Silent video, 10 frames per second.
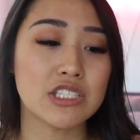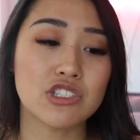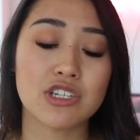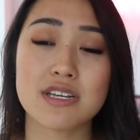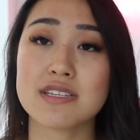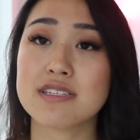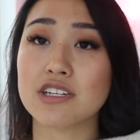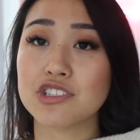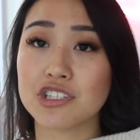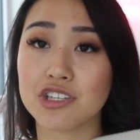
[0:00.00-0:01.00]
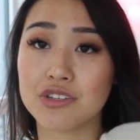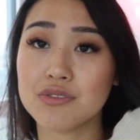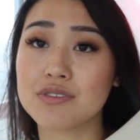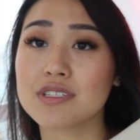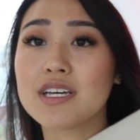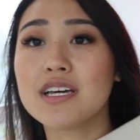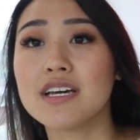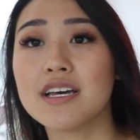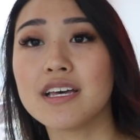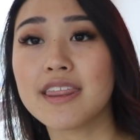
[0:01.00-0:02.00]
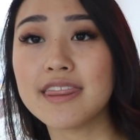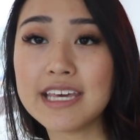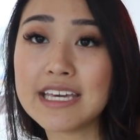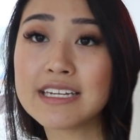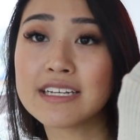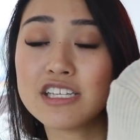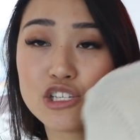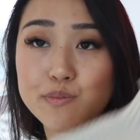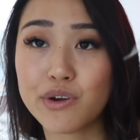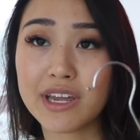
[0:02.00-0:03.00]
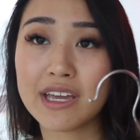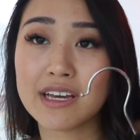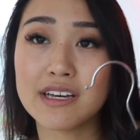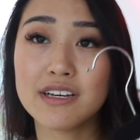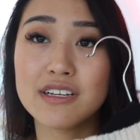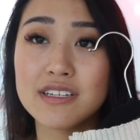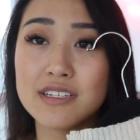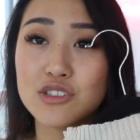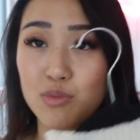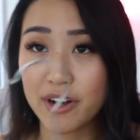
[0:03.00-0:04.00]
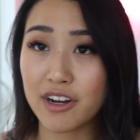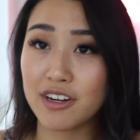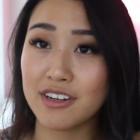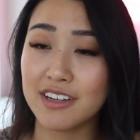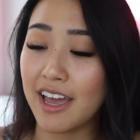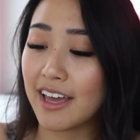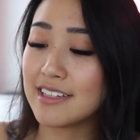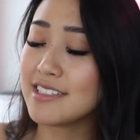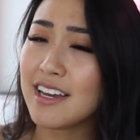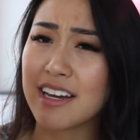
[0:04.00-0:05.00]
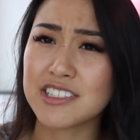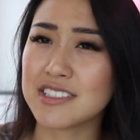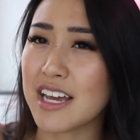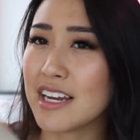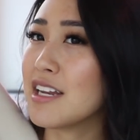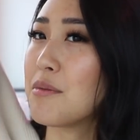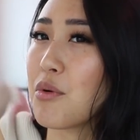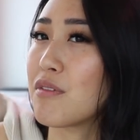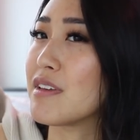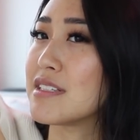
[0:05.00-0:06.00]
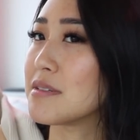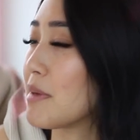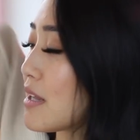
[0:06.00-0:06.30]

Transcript: It's just such a cute, thin spring sweater. And yeah, I needed more of these in